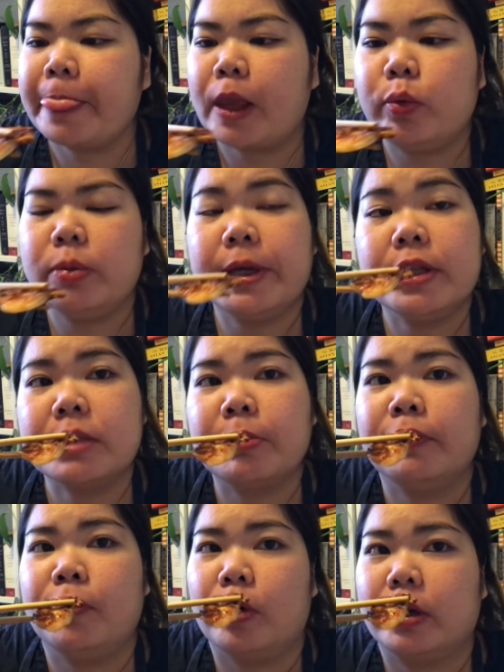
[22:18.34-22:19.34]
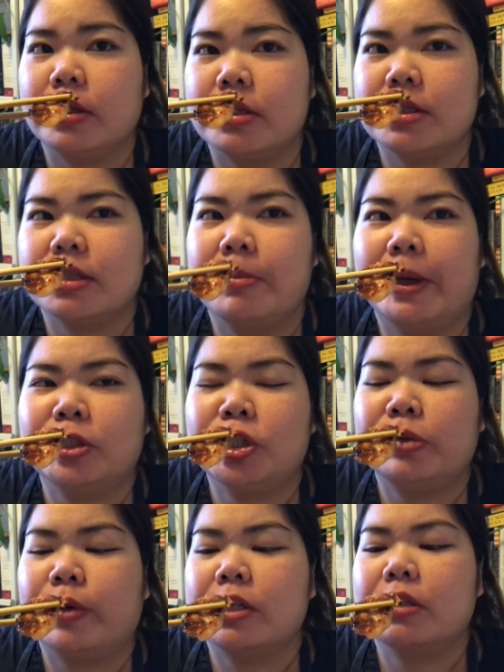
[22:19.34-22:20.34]
We made this before. This is a mangshi
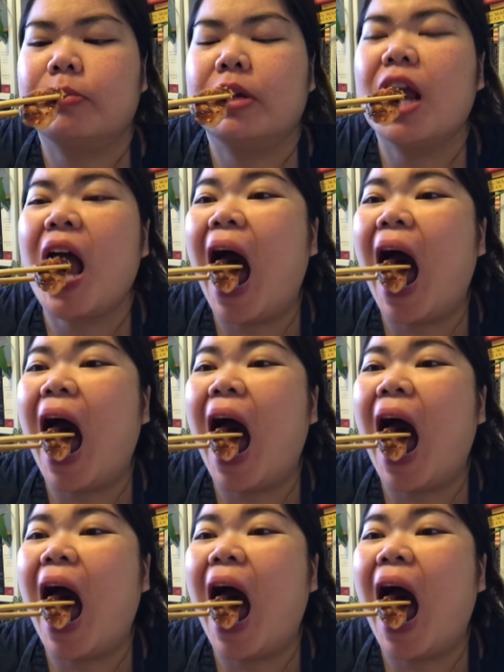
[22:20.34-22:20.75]
recipe,